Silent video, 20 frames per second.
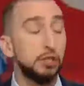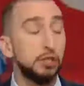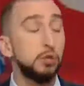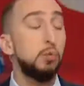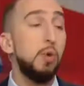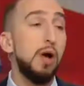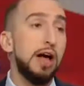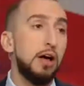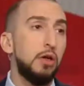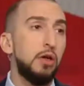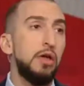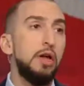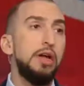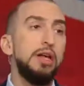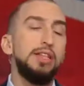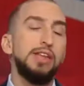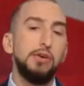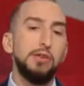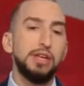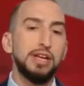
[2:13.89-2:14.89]
is this, well,
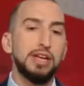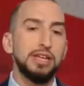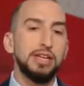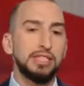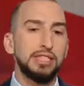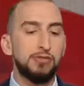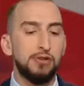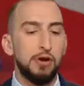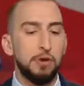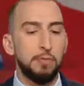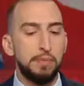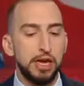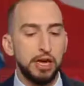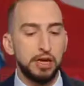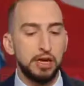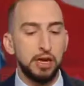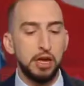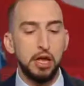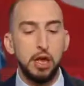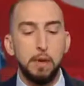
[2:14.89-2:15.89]
they only got second round
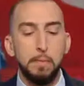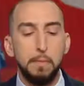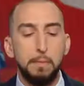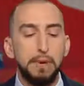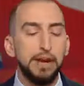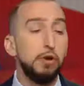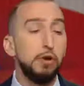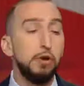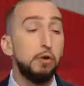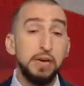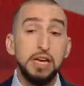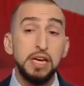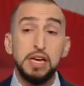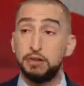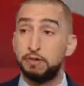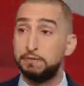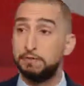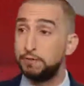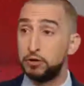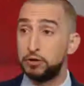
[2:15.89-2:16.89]
pick, but it'll
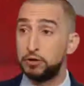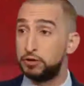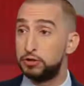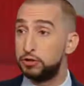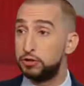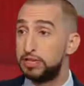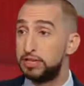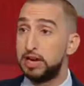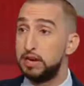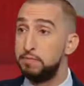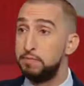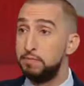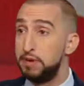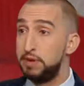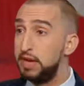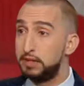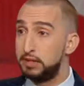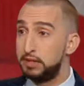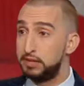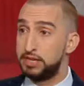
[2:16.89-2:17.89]
be the first or
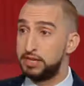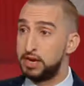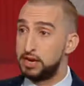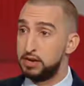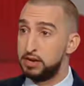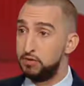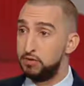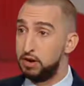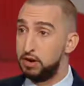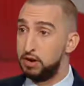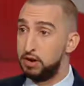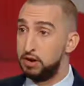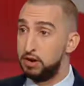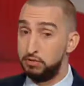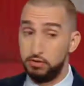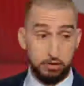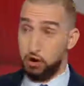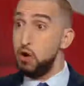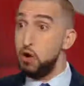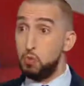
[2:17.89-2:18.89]
second pick of the second round.
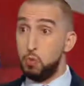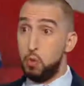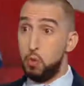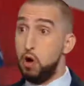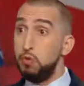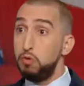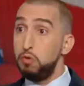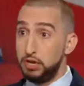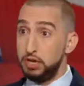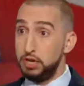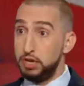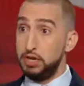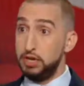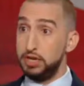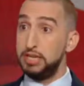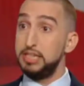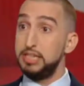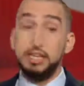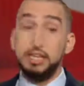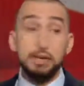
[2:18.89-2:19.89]
No, it won't.
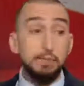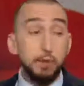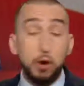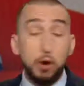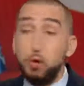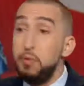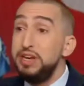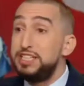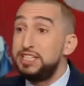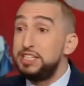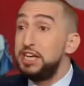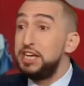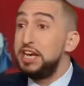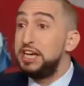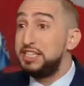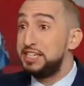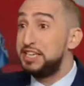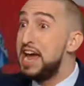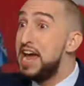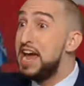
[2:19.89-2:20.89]
This team gonna win
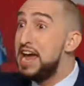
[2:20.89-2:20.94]
six